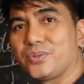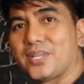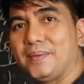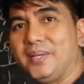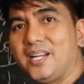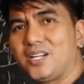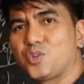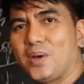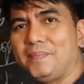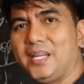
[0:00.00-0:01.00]
through
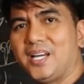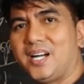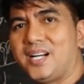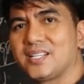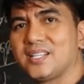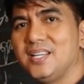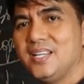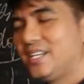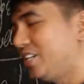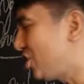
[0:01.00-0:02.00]
seminars, webinars,
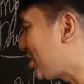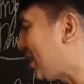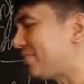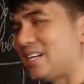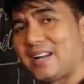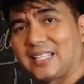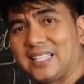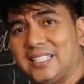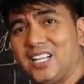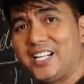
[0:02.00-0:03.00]
you know, self-directed